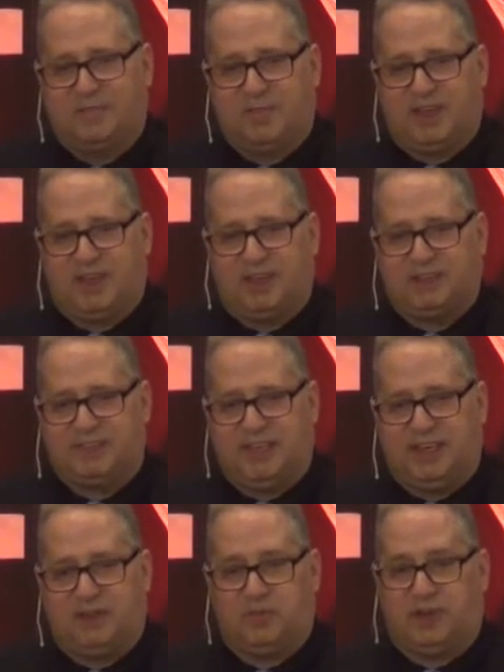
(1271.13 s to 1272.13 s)
because
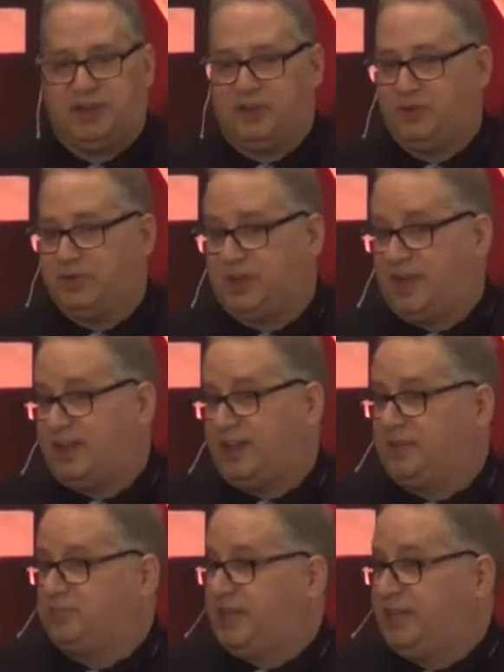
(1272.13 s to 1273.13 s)
he didn't want to do what God
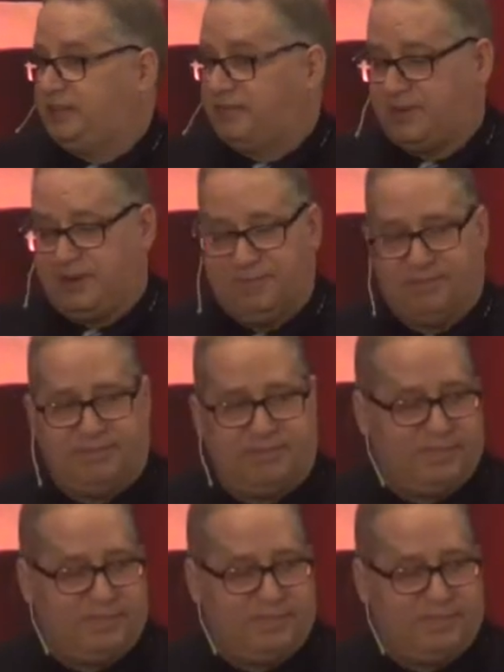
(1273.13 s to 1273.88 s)
had planned for him.